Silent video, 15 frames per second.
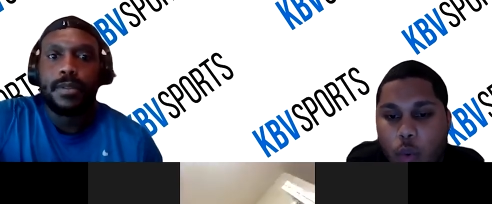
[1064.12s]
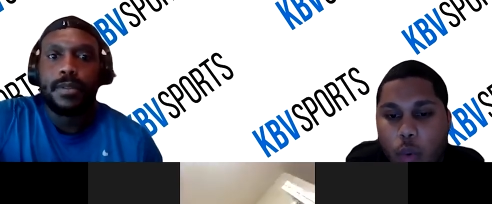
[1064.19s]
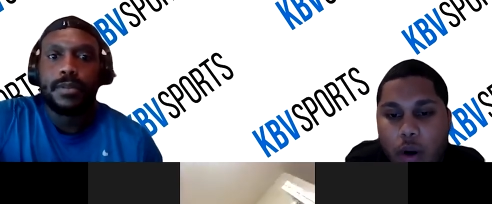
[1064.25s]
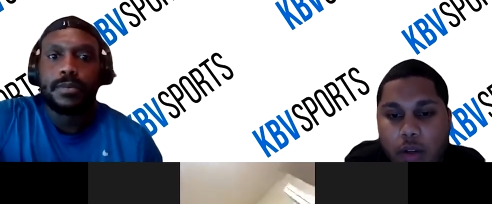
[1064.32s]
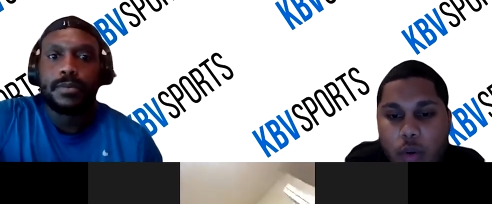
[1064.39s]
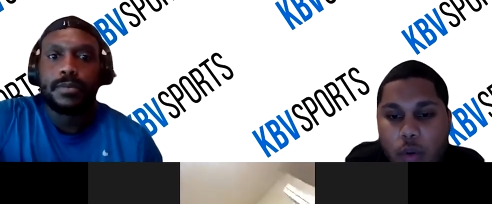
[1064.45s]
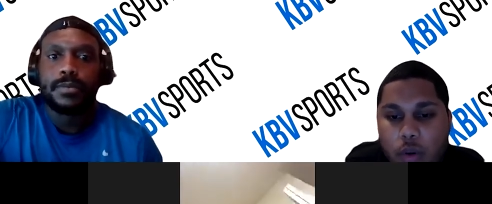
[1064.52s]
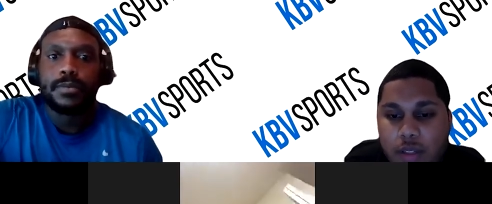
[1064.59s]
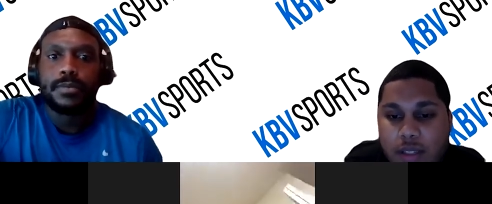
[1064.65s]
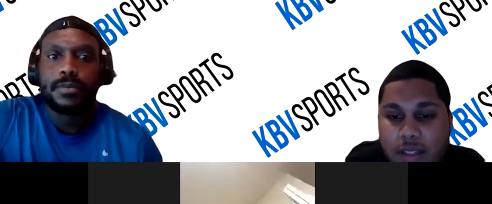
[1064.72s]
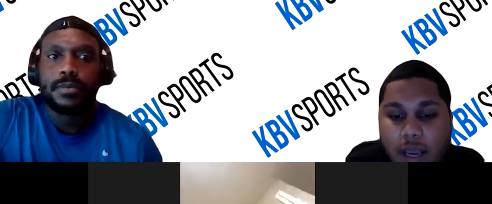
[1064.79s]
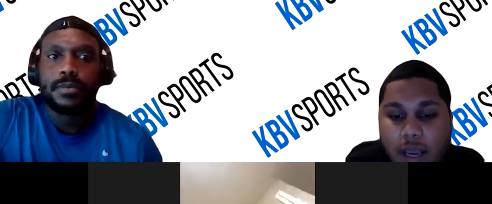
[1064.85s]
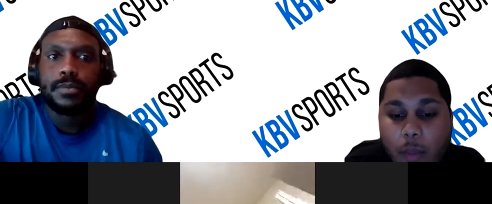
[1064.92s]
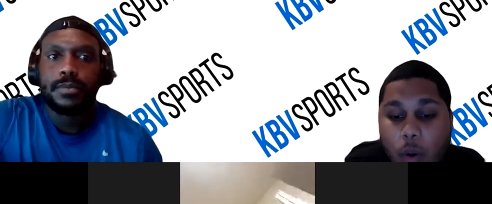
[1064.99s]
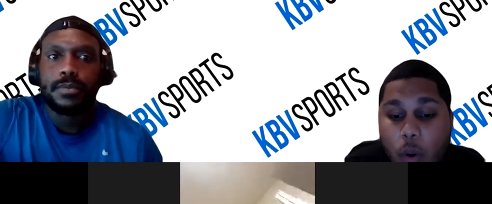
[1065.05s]
Speaker 1: work towards the
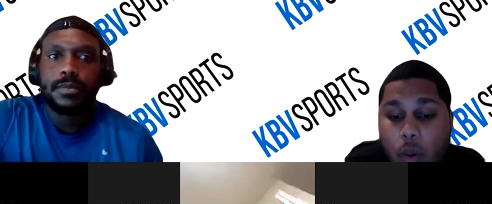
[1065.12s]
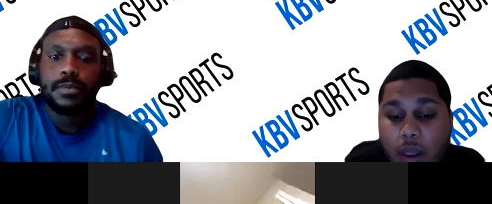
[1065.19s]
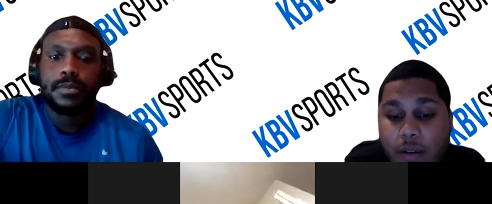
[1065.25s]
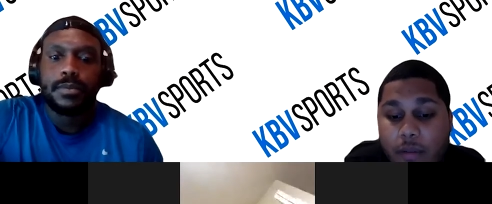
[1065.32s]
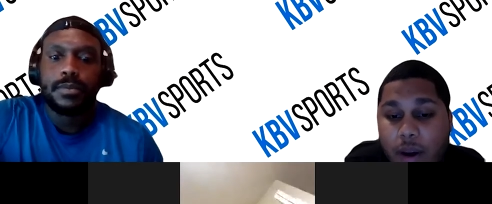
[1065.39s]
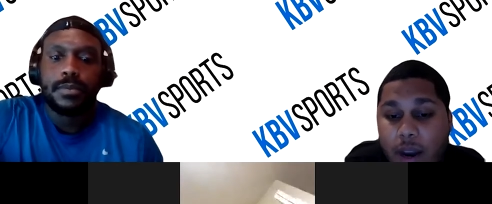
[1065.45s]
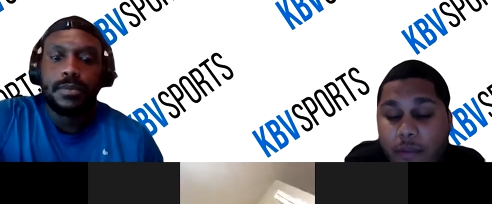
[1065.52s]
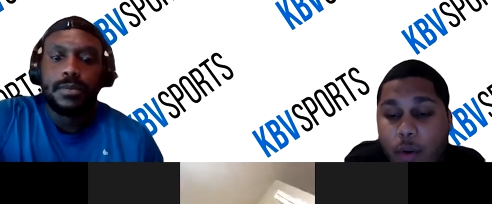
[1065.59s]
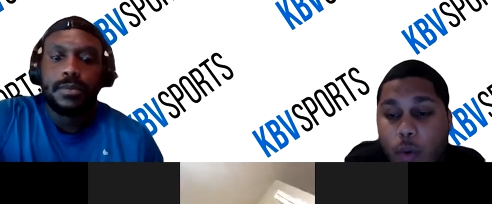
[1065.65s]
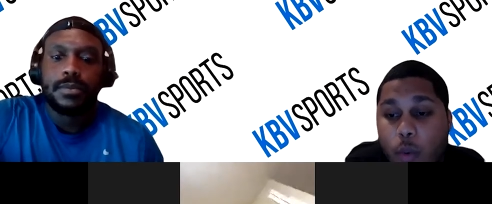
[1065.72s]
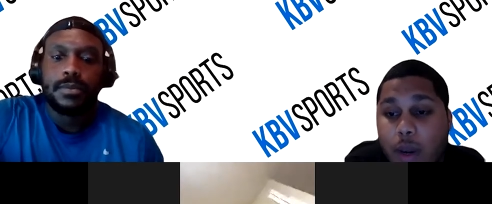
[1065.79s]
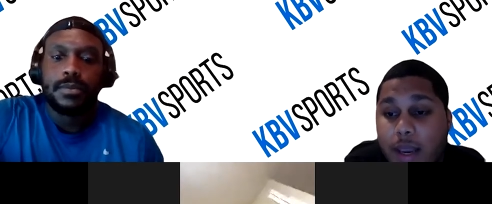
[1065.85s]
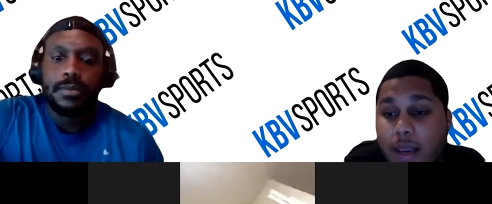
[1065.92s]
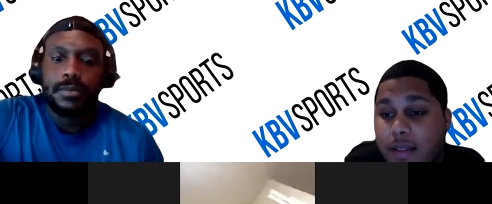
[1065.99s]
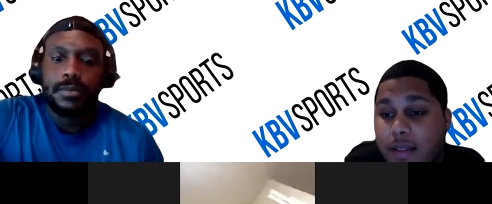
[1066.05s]
same goal every
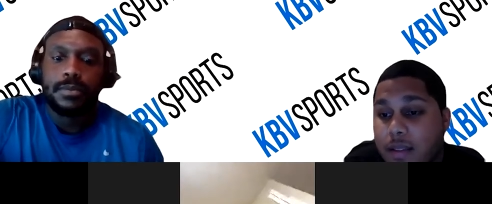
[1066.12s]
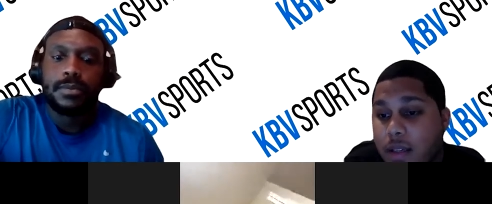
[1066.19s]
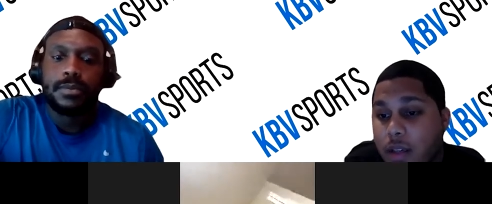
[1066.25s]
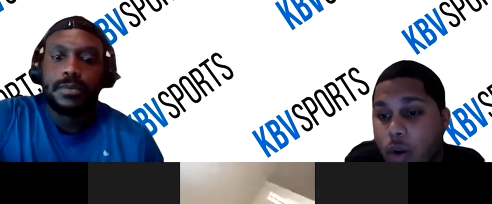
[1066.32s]
week, you